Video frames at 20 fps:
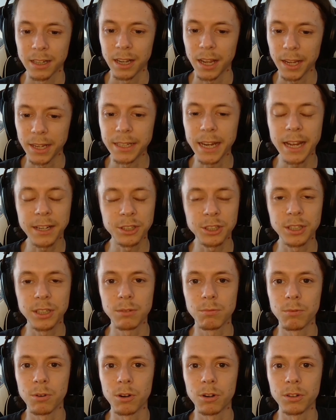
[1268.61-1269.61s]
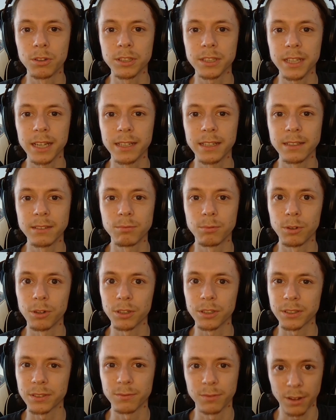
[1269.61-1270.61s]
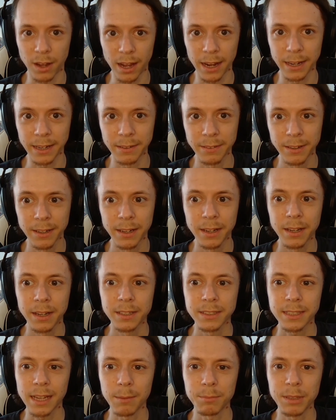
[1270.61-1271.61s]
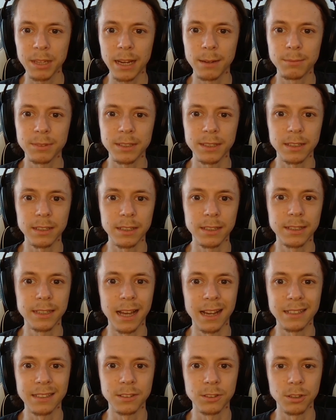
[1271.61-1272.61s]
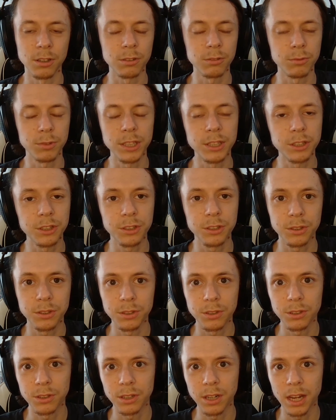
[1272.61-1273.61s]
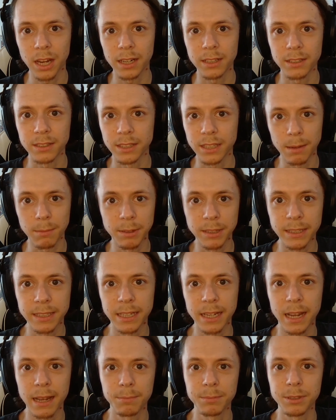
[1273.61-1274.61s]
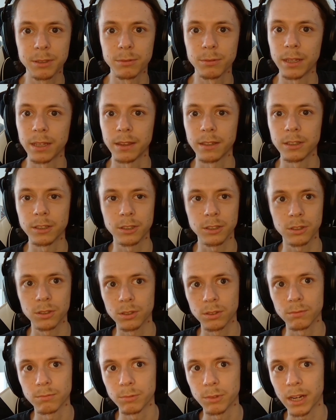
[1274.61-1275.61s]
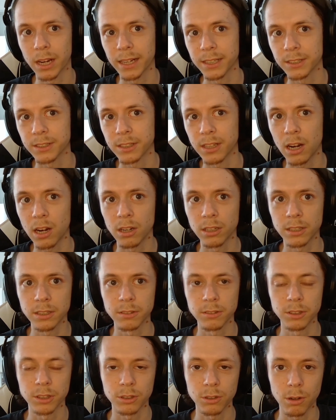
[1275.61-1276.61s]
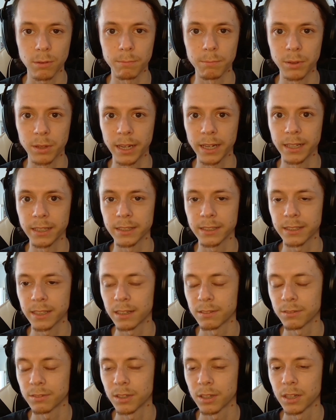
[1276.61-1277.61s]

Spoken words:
It actually works, and it works fine. Sometimes it does not register like the double taps when you like start and stop playing stuff.